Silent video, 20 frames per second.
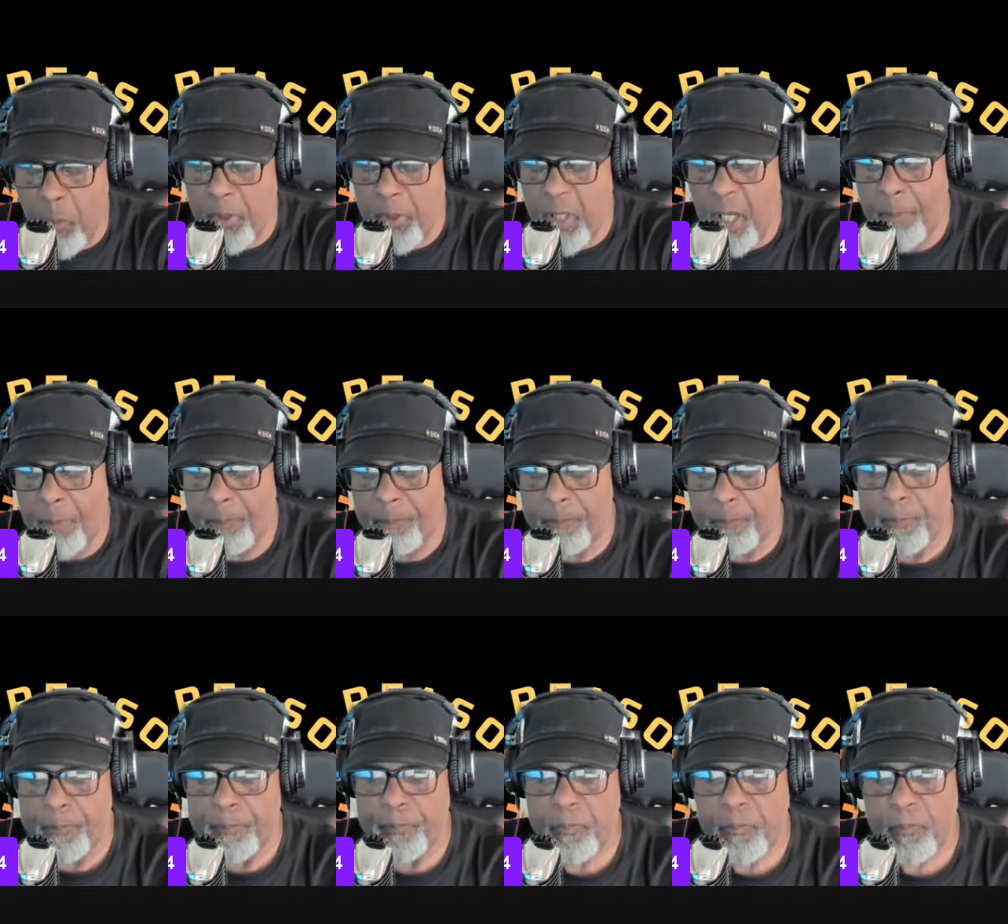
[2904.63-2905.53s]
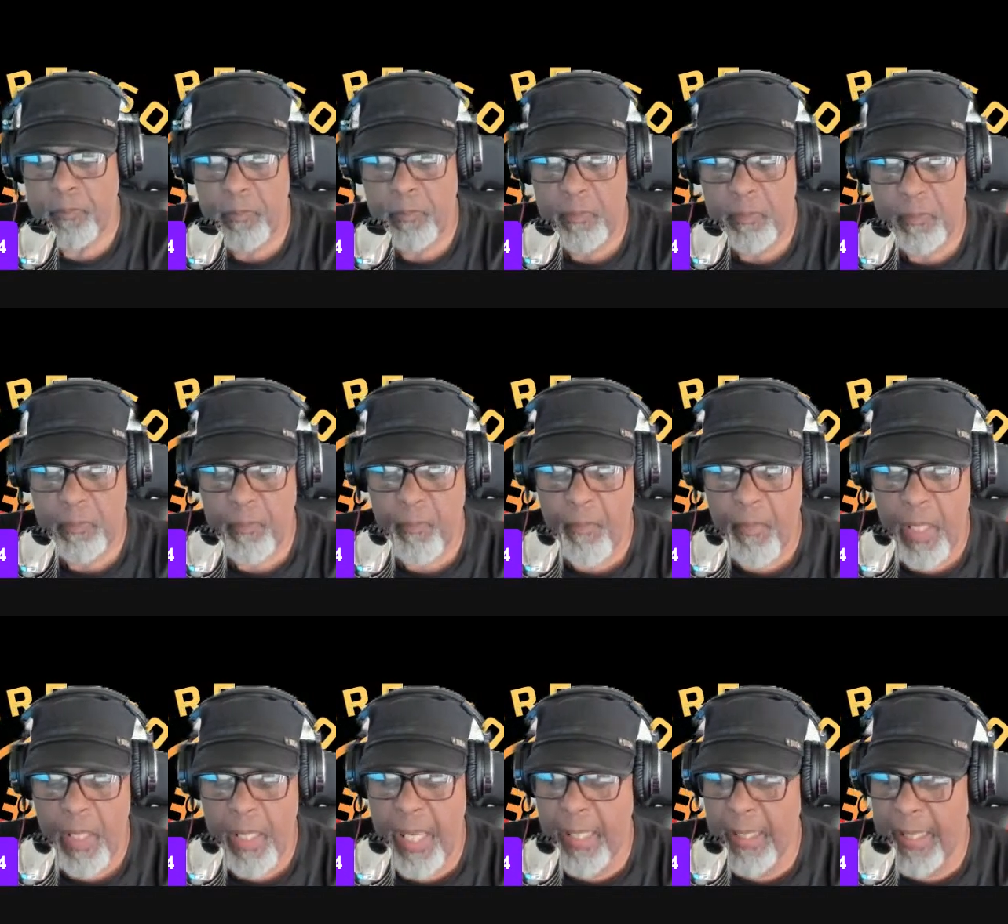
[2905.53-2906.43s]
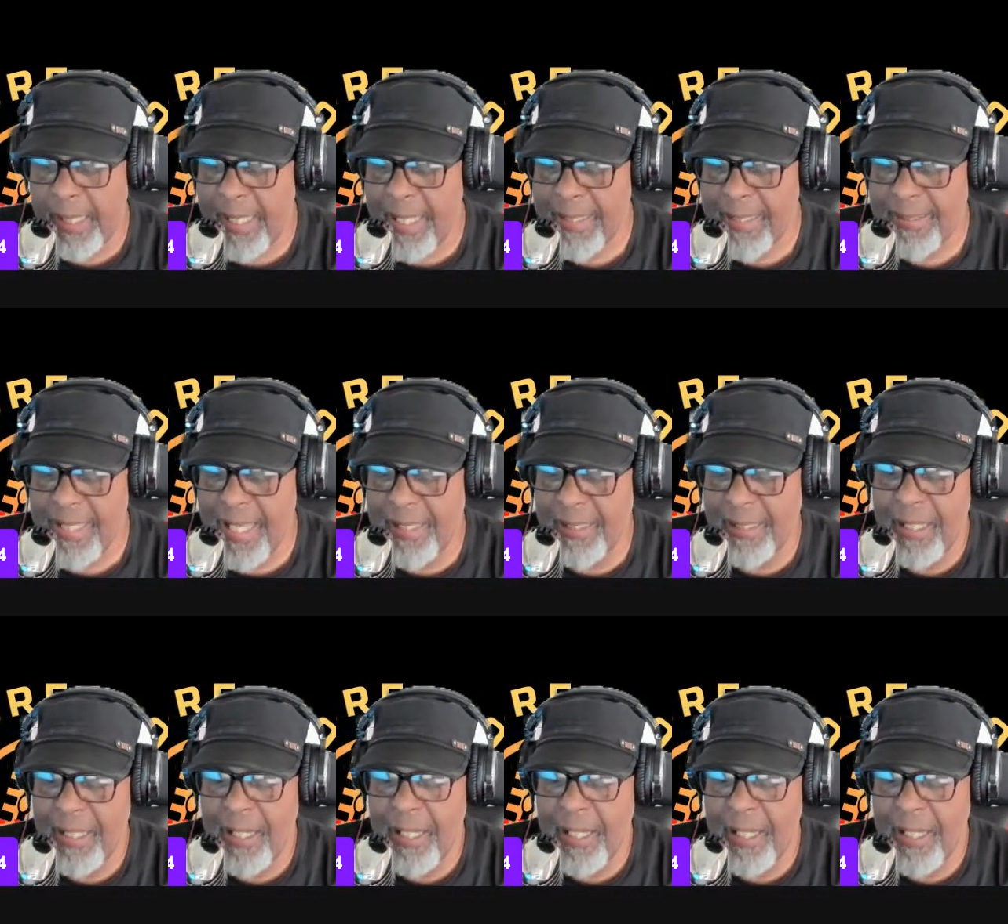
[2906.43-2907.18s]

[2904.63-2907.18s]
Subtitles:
Kupp. And like I said,